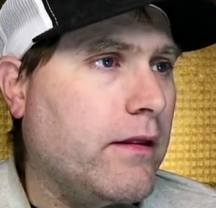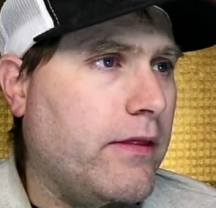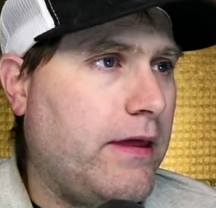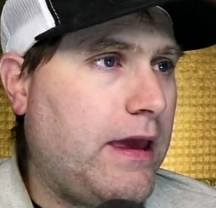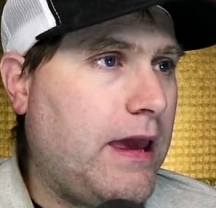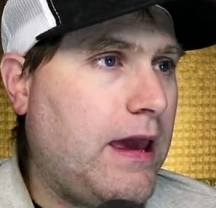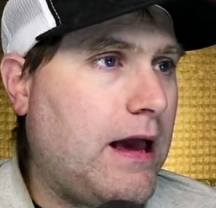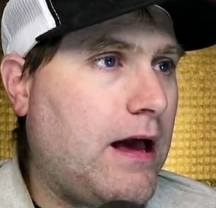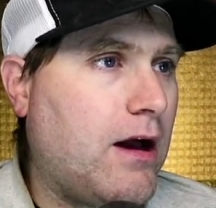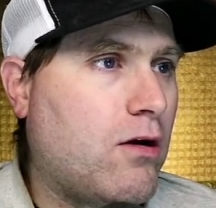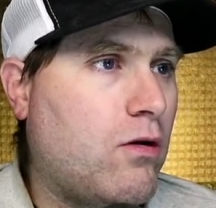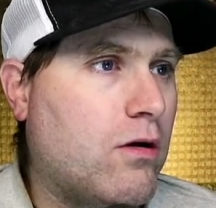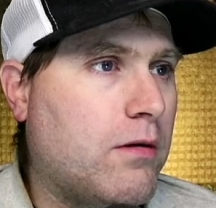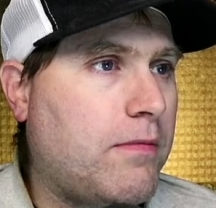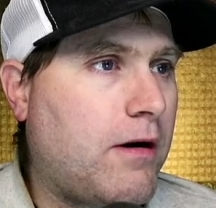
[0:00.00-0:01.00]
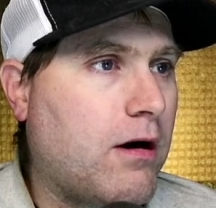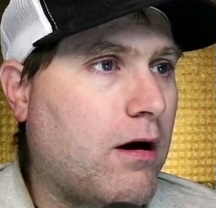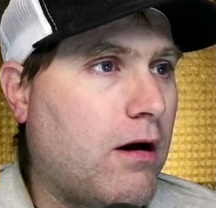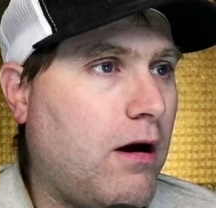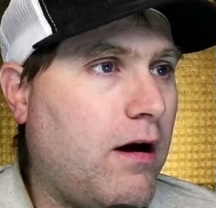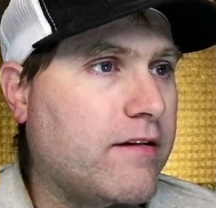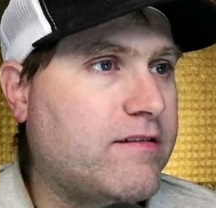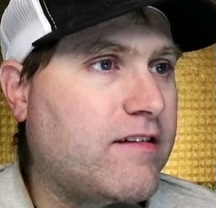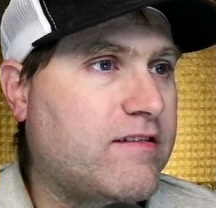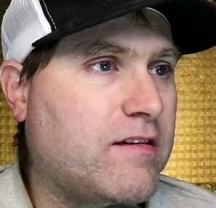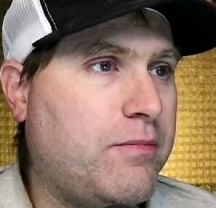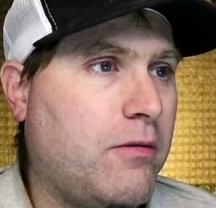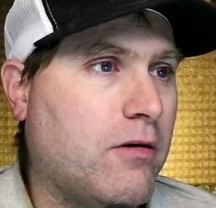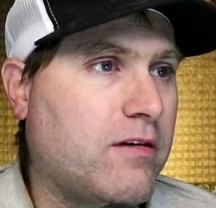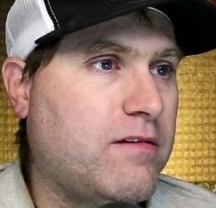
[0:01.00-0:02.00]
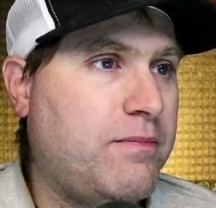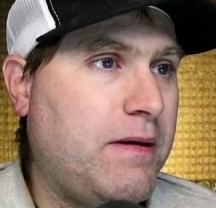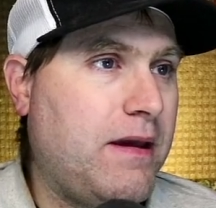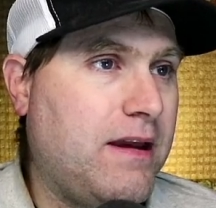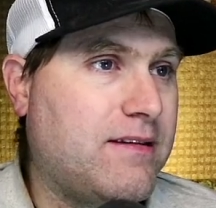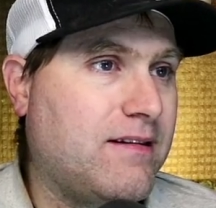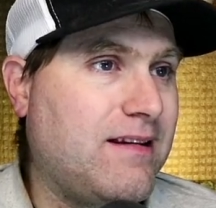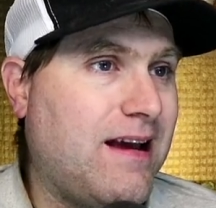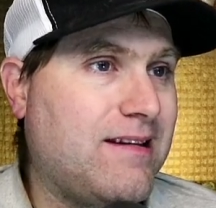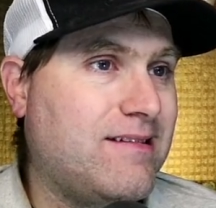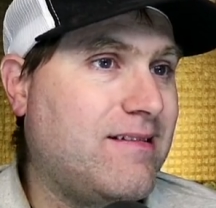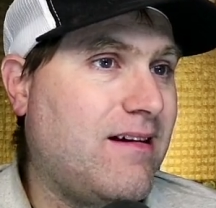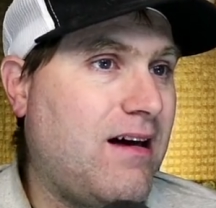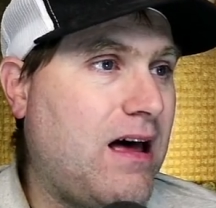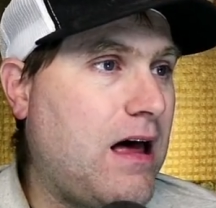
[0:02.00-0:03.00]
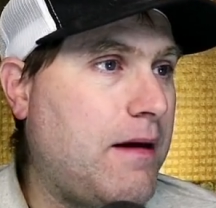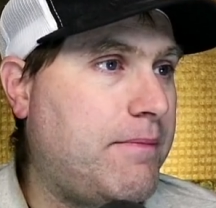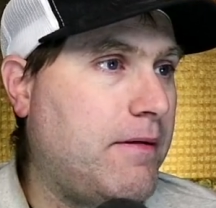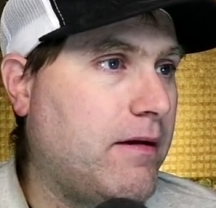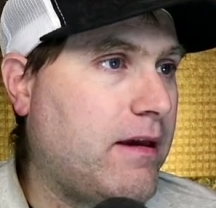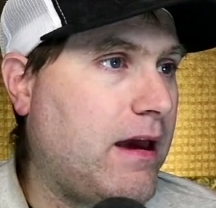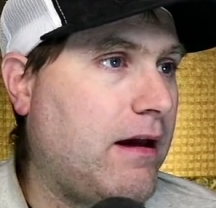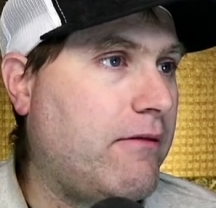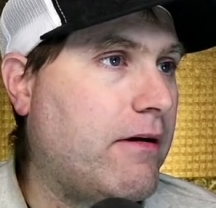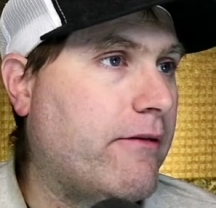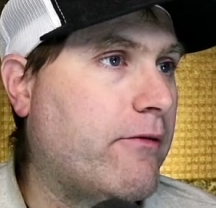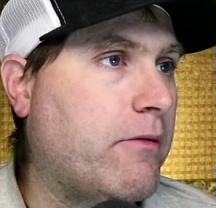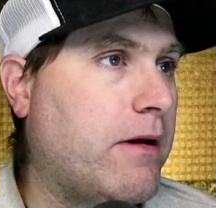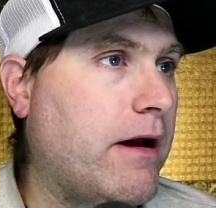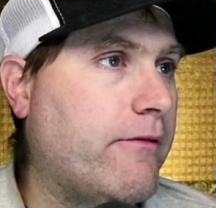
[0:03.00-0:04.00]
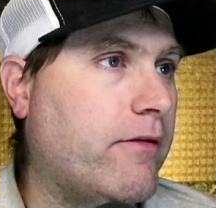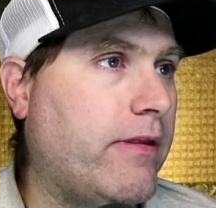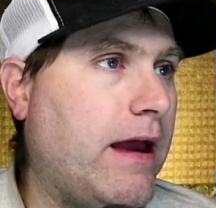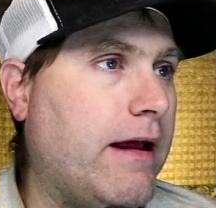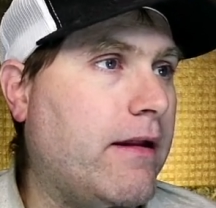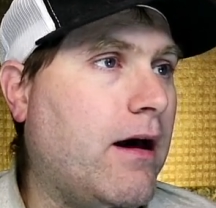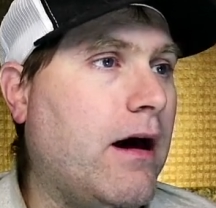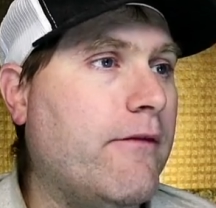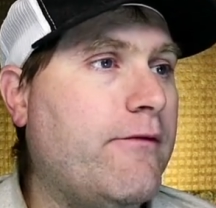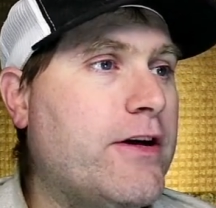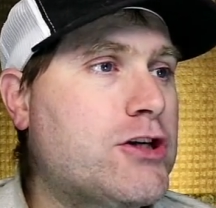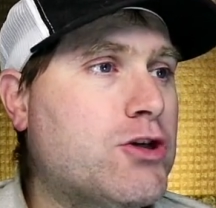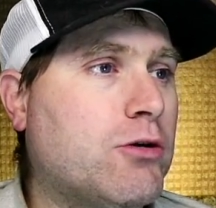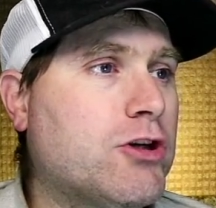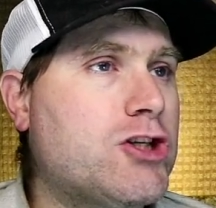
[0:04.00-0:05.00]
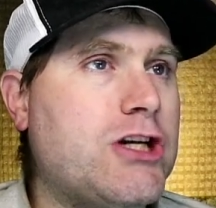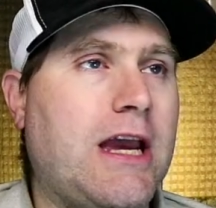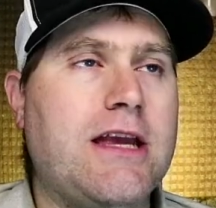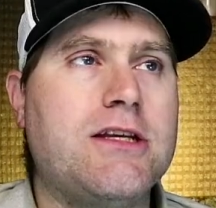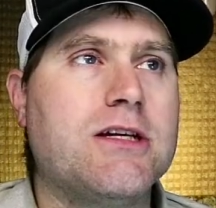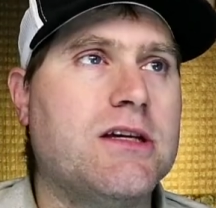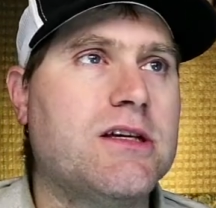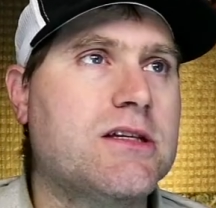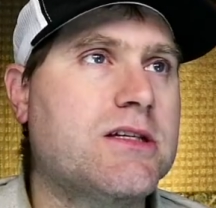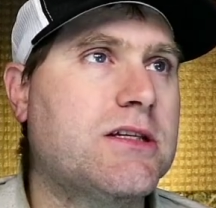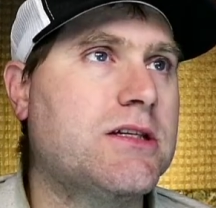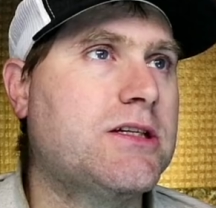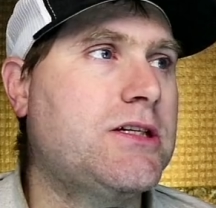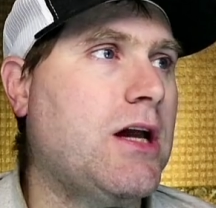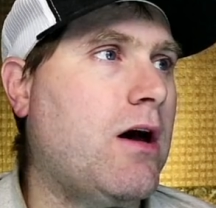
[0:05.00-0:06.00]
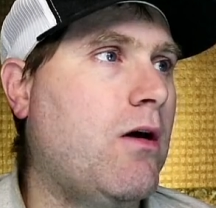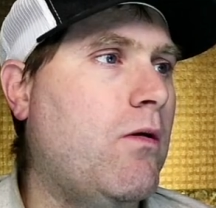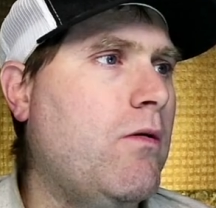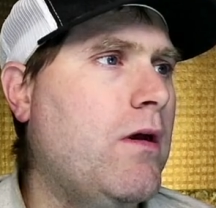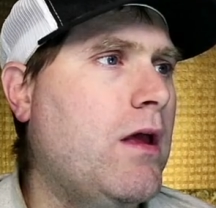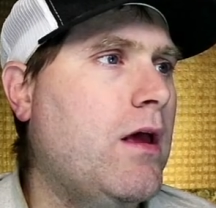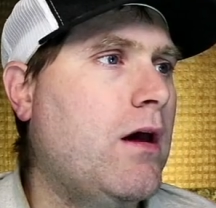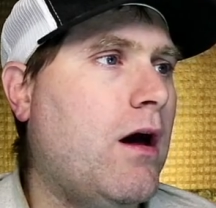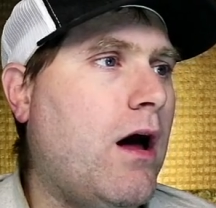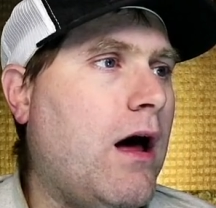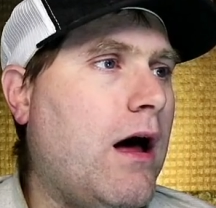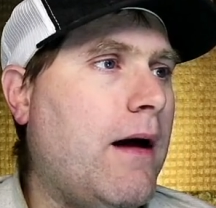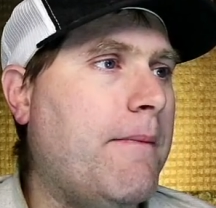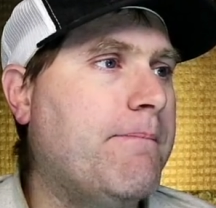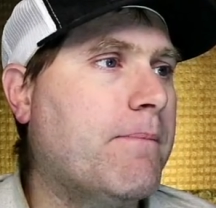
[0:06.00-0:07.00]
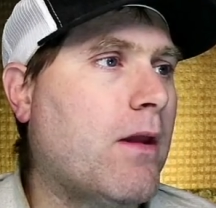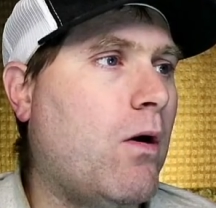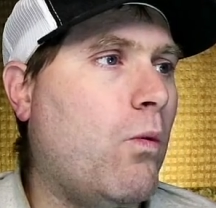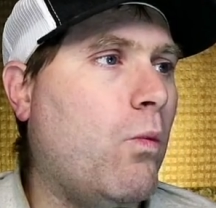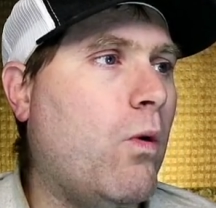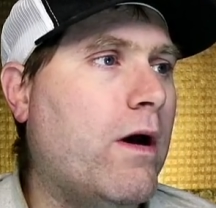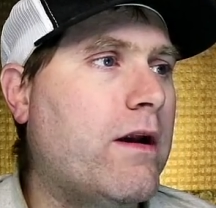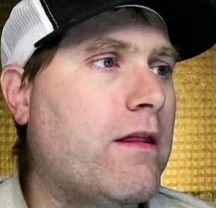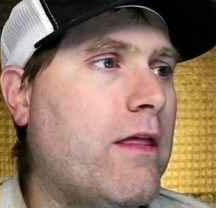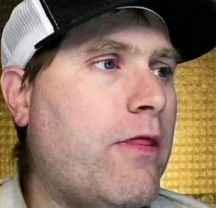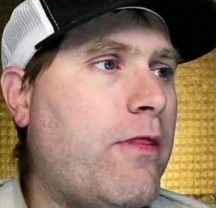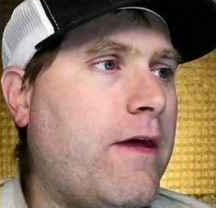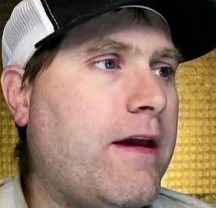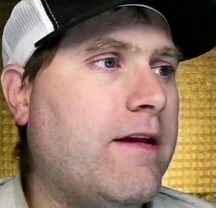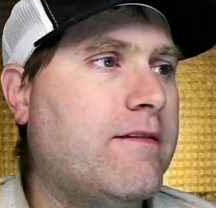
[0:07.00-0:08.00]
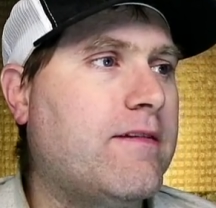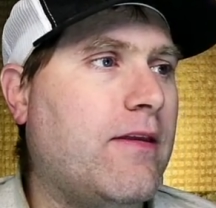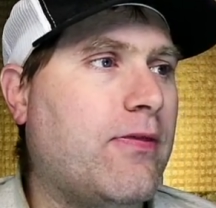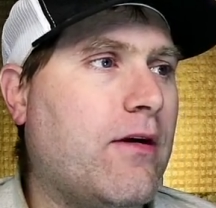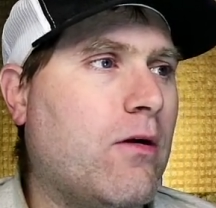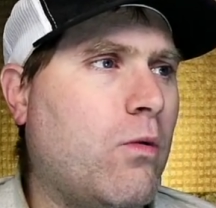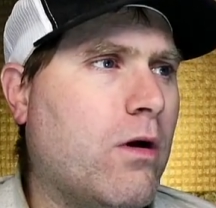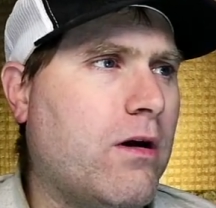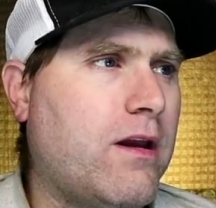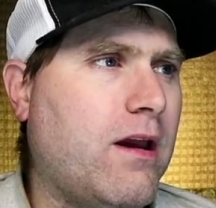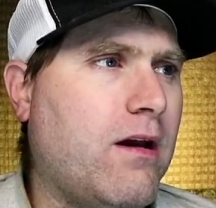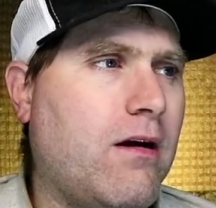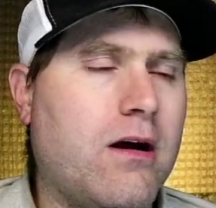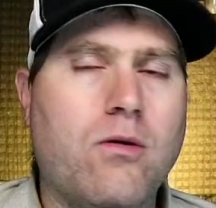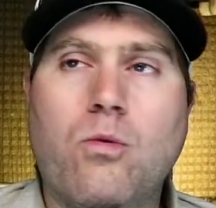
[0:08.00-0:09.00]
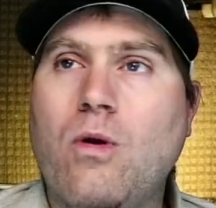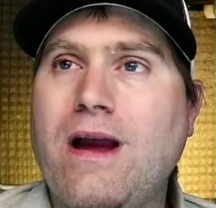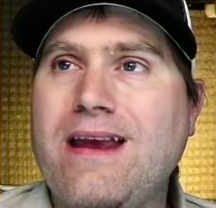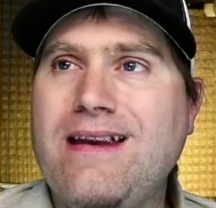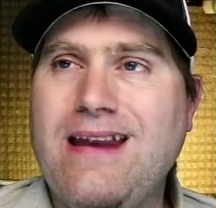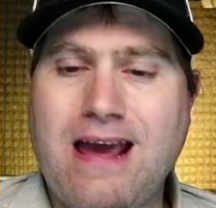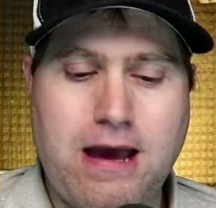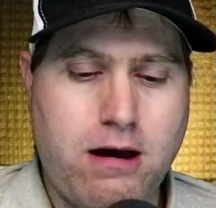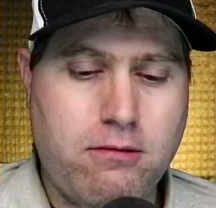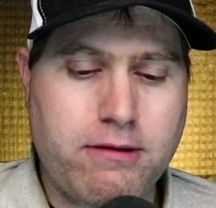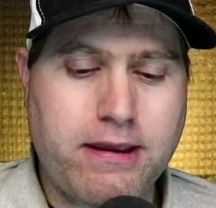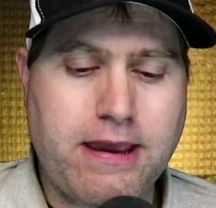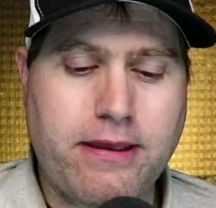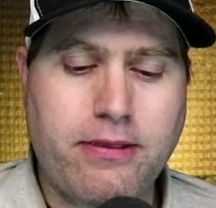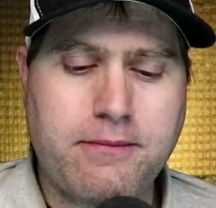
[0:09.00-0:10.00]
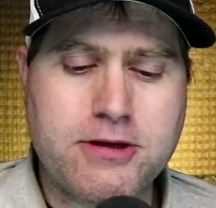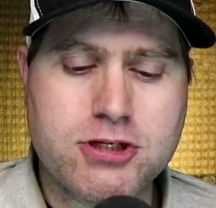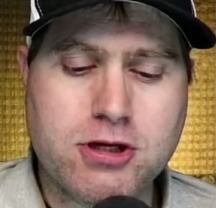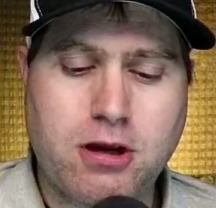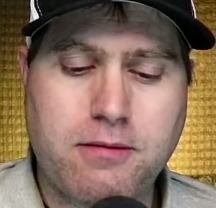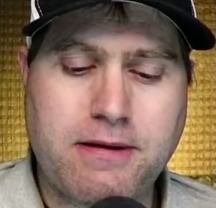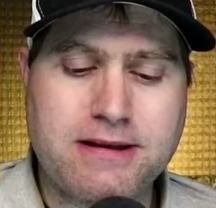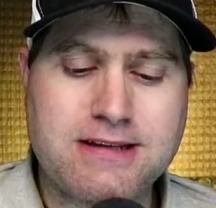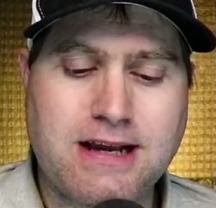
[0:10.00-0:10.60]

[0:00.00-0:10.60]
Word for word: The uh, corner bar also supports peek to desktop. Okay, whatever, we covered that. Uh, visual changes. So um, one of the things that they're working on right now, again, let me show you my